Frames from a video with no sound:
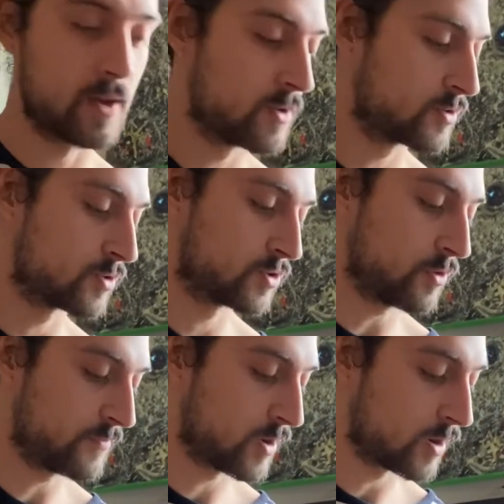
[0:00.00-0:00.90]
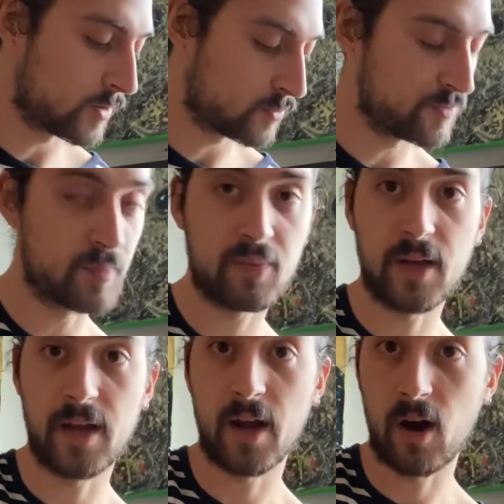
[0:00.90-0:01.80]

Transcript: So far we've been playing